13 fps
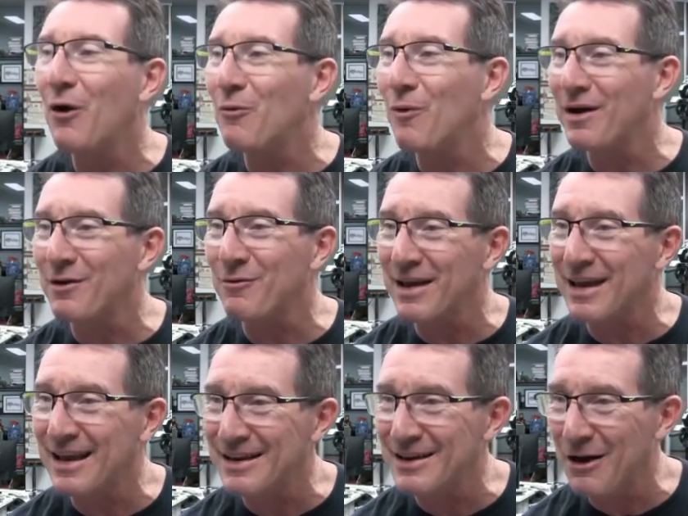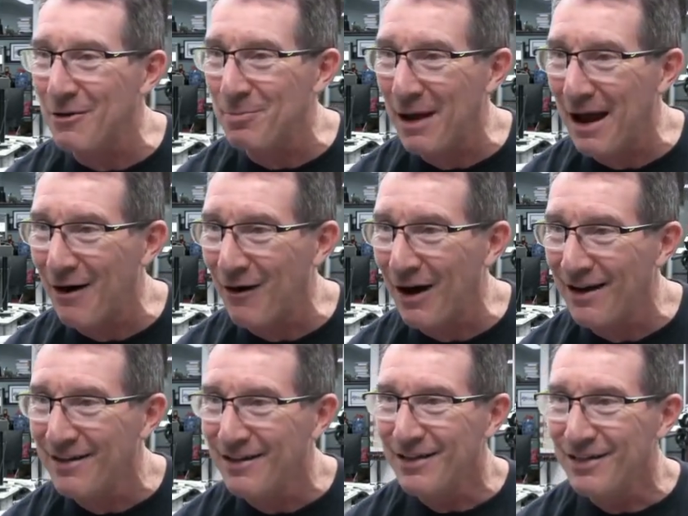no wonder we're getting no power.
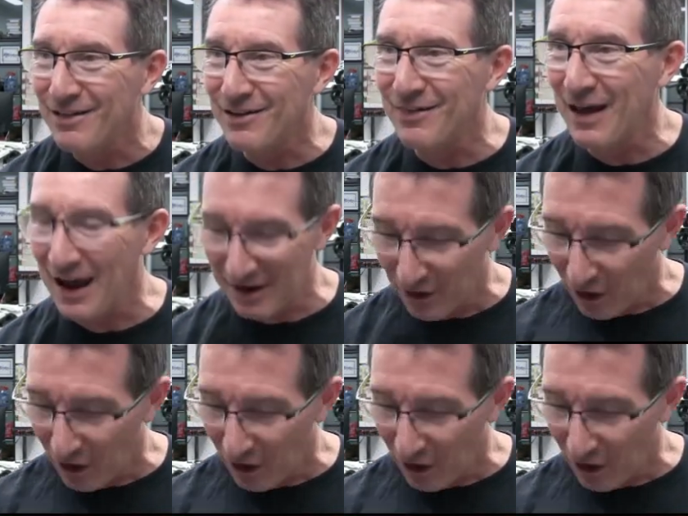Look at that.